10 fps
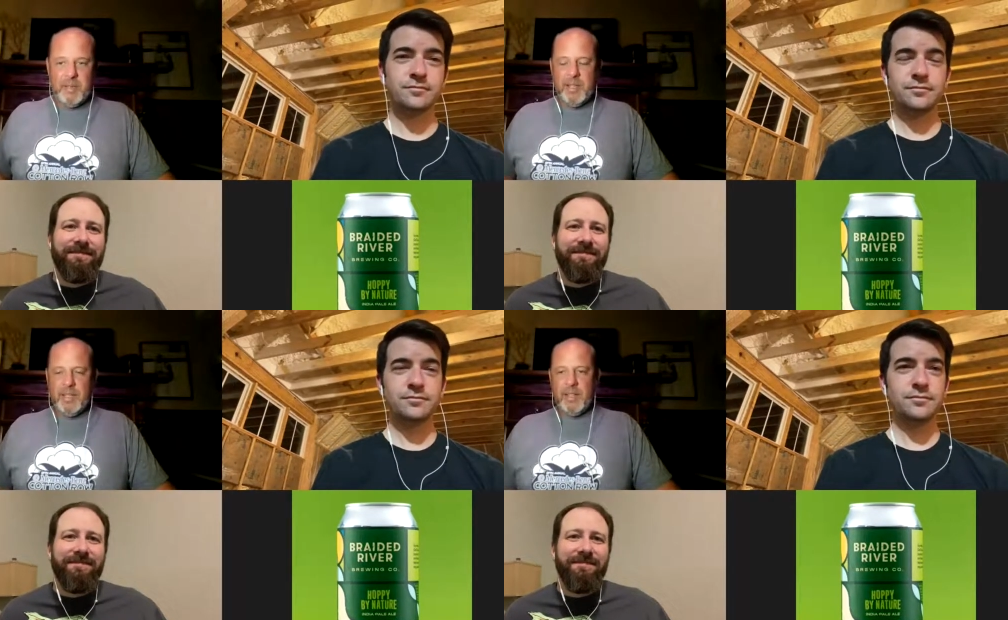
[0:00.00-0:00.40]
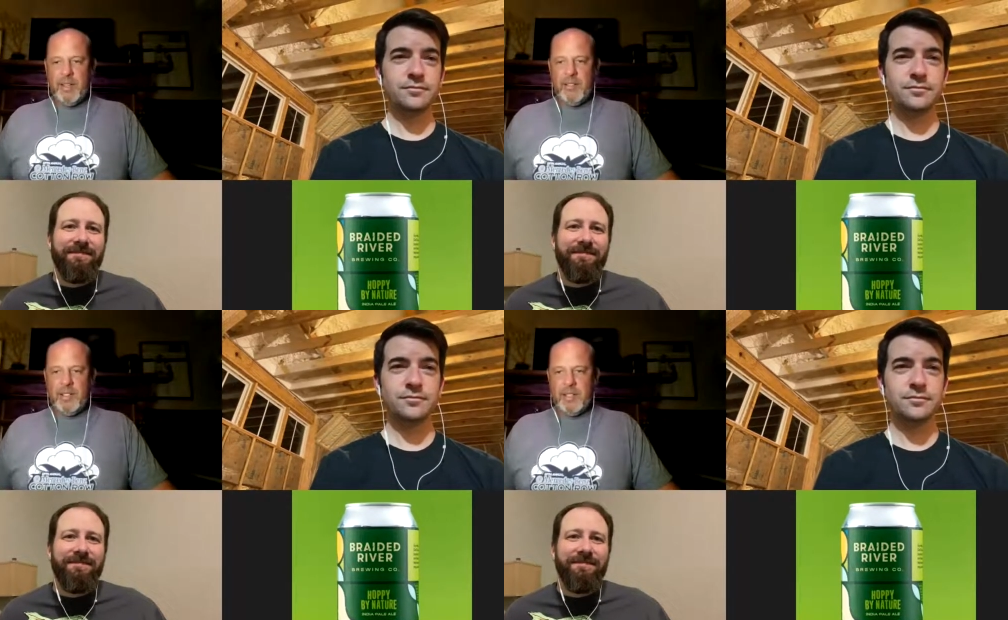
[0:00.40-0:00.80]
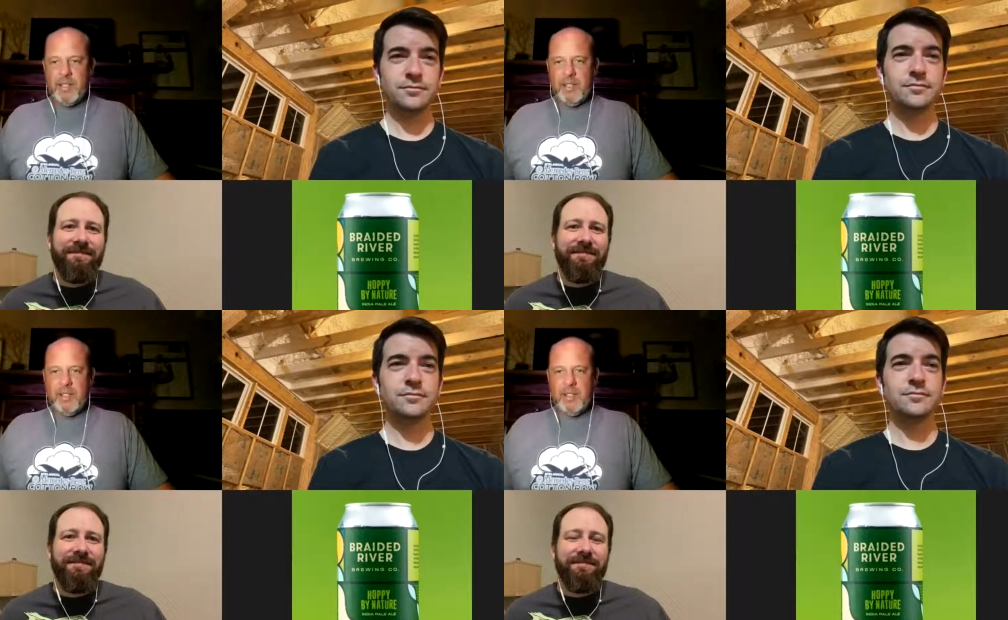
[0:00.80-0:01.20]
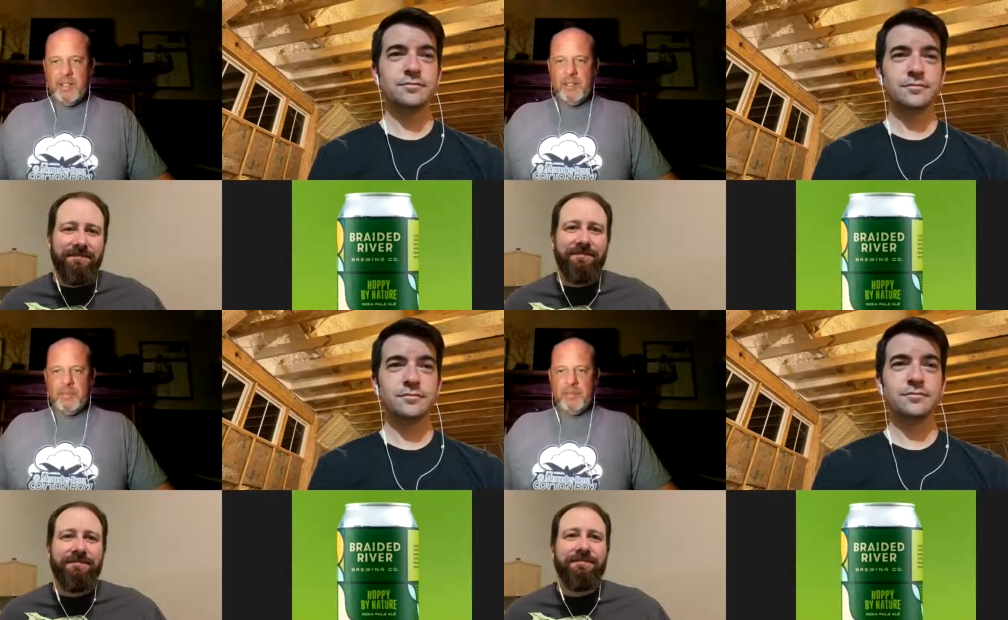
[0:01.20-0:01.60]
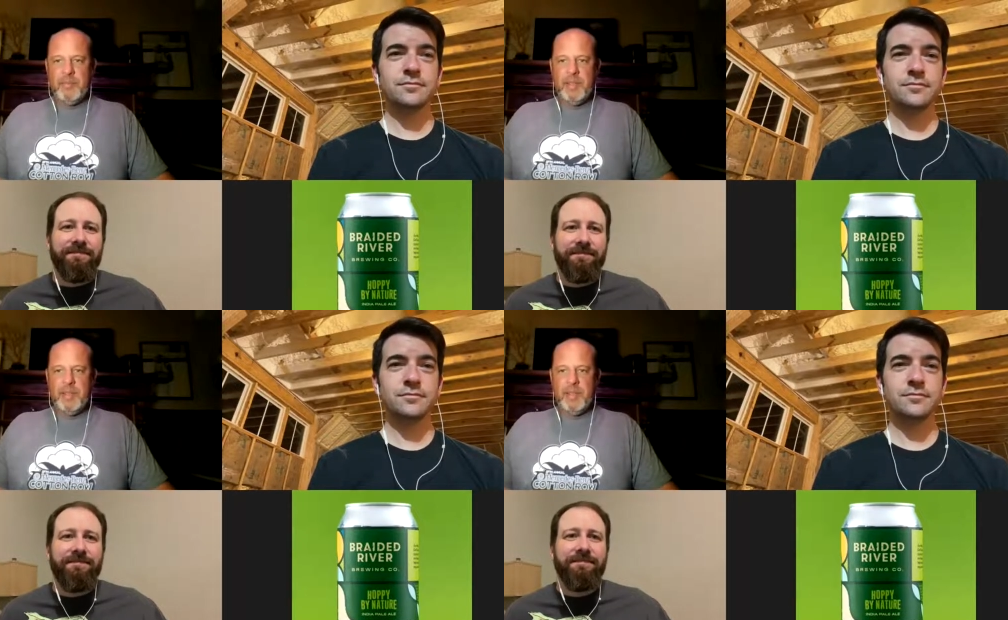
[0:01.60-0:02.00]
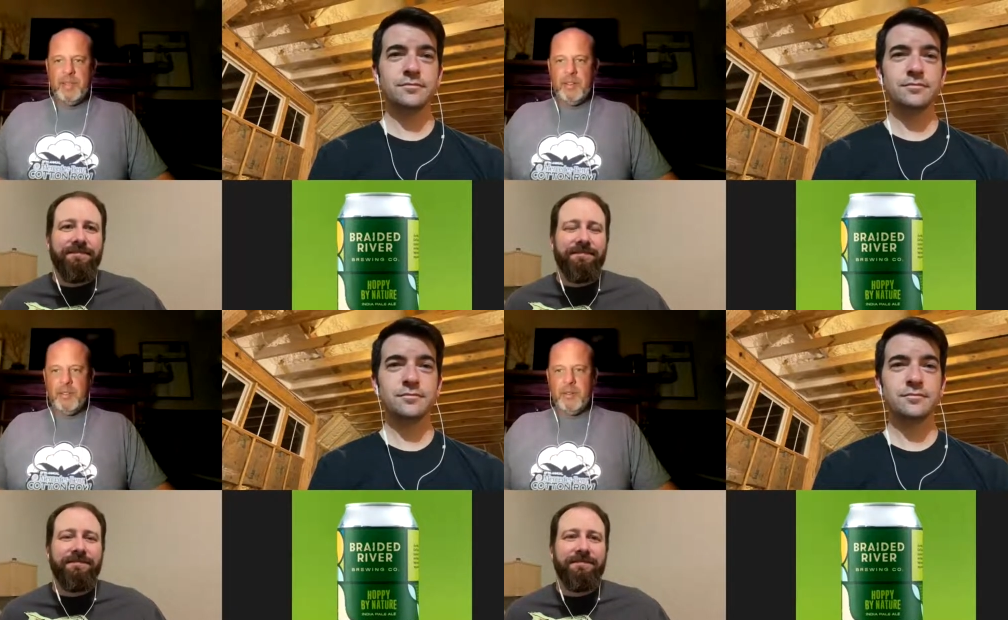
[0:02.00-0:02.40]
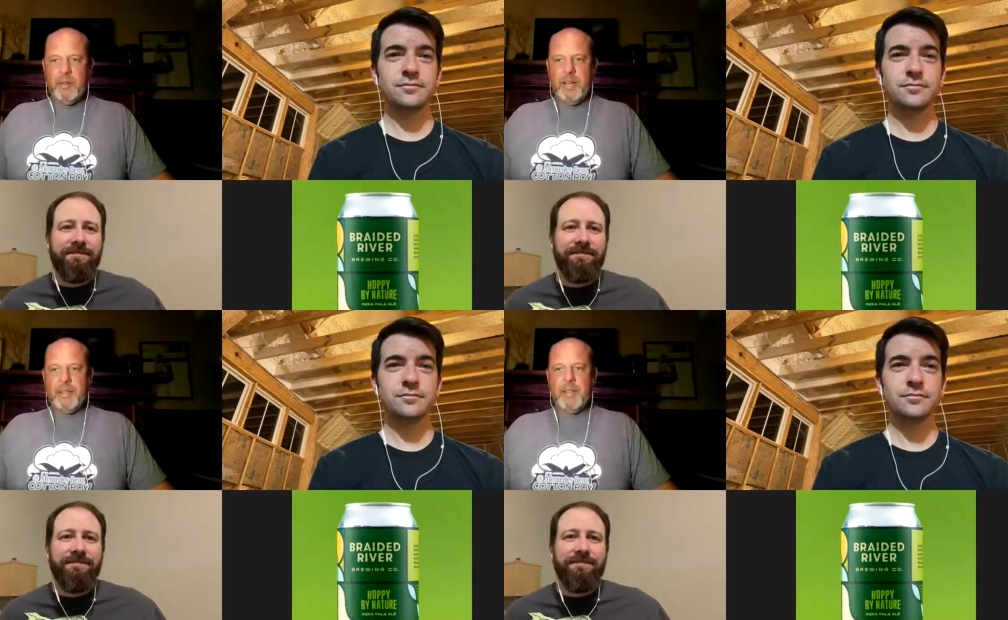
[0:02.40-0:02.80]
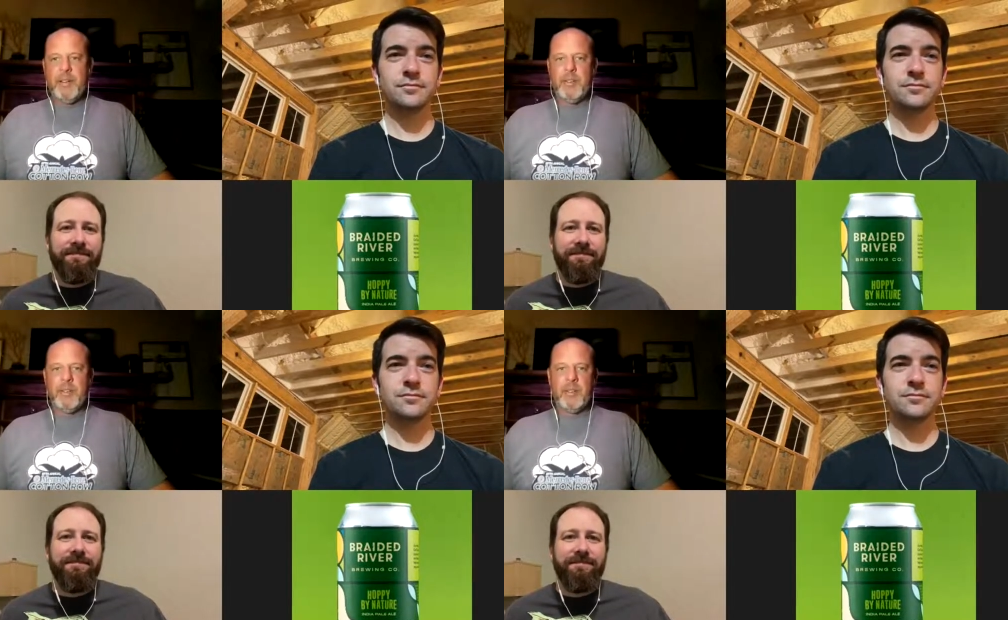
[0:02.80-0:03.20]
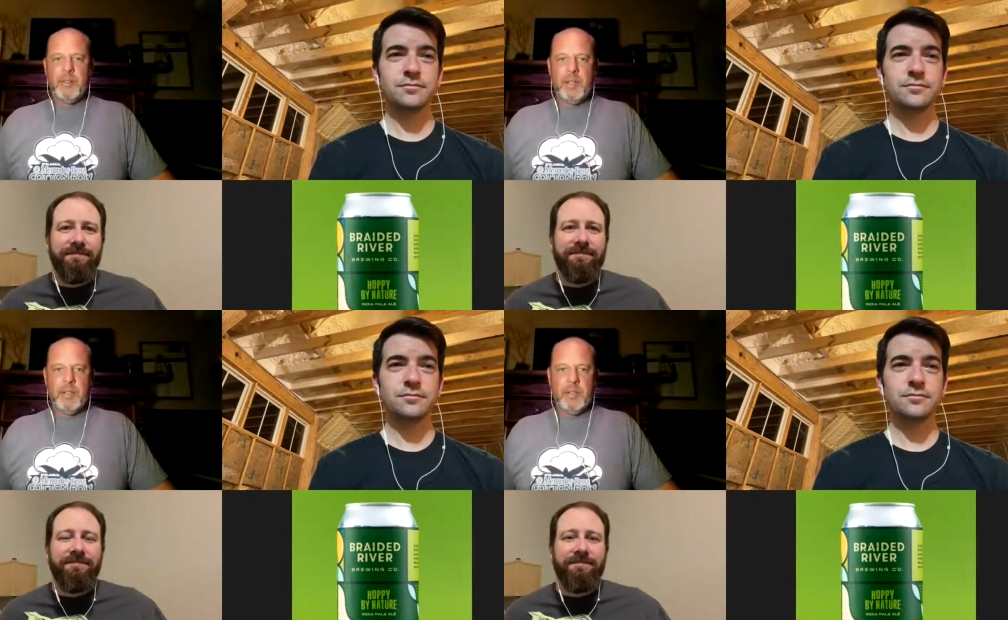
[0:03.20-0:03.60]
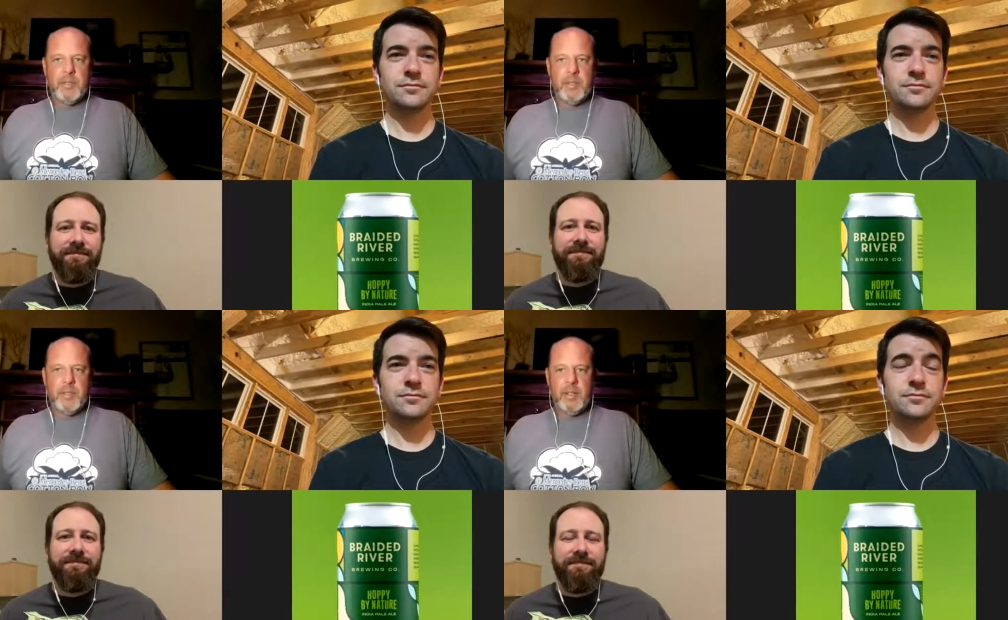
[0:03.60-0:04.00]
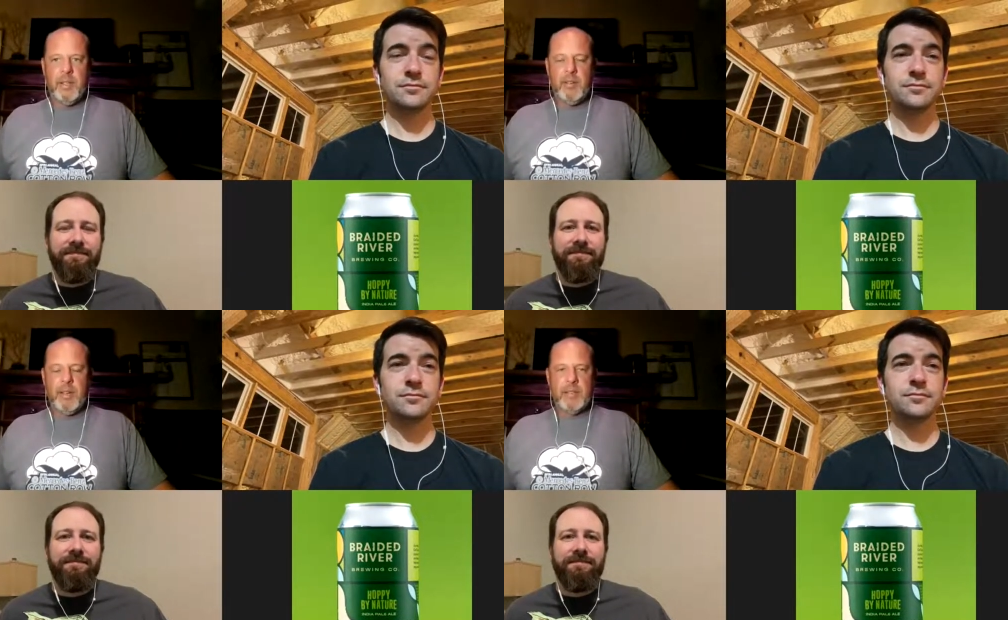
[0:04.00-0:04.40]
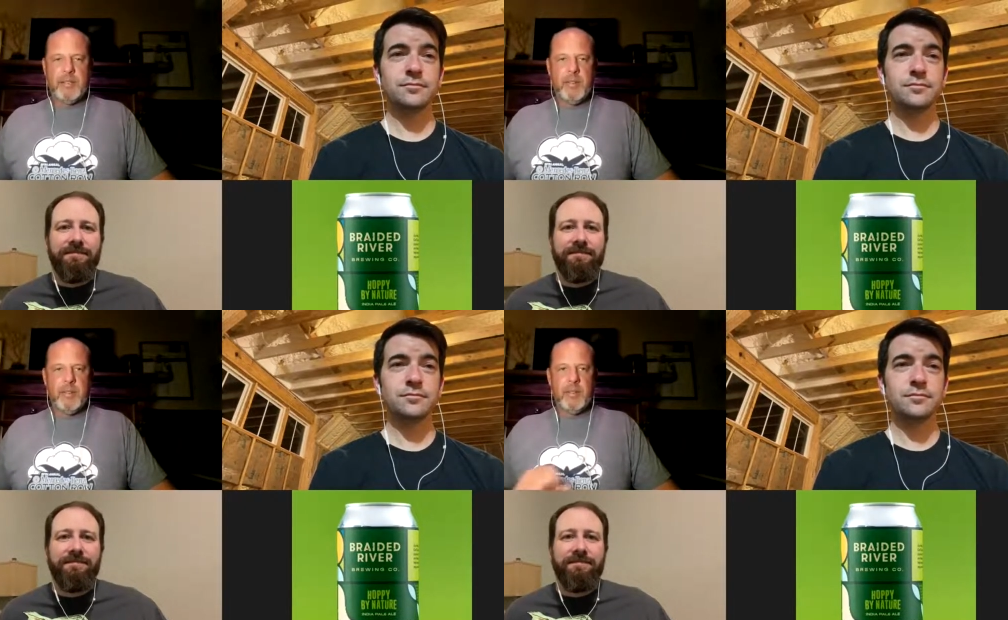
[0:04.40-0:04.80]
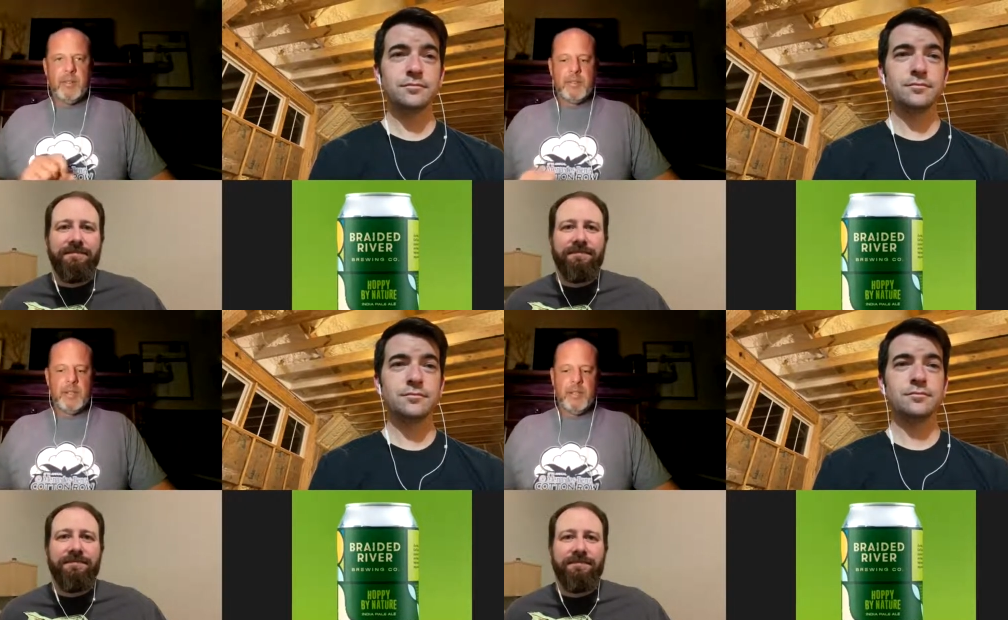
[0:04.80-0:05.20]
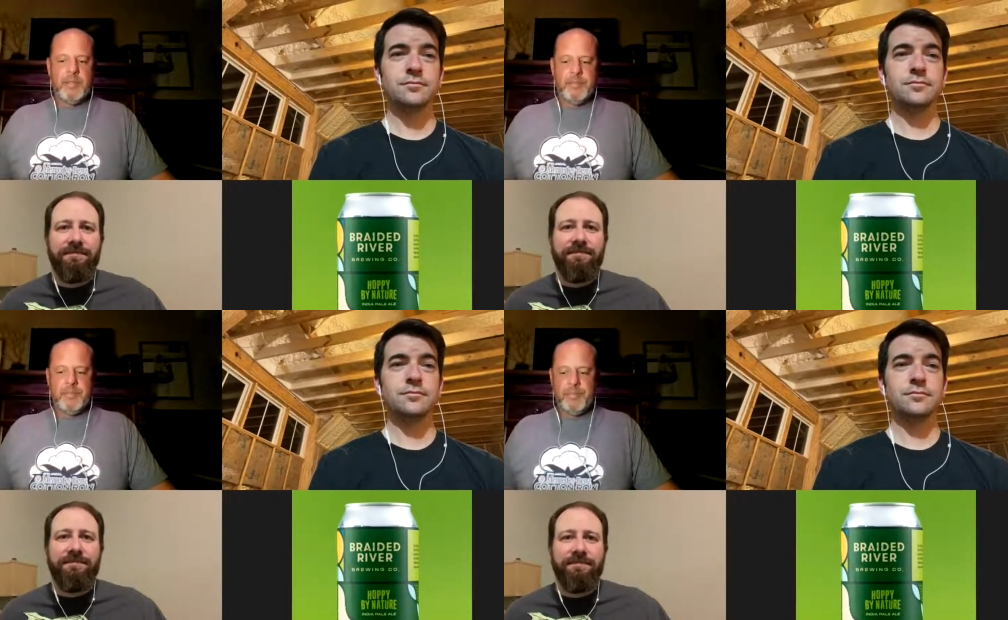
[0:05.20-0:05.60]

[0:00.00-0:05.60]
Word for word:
Speaker 1: I mean, obviously they're they're all throughout there on the Gulf Coast. Uh, you guys know those. Um,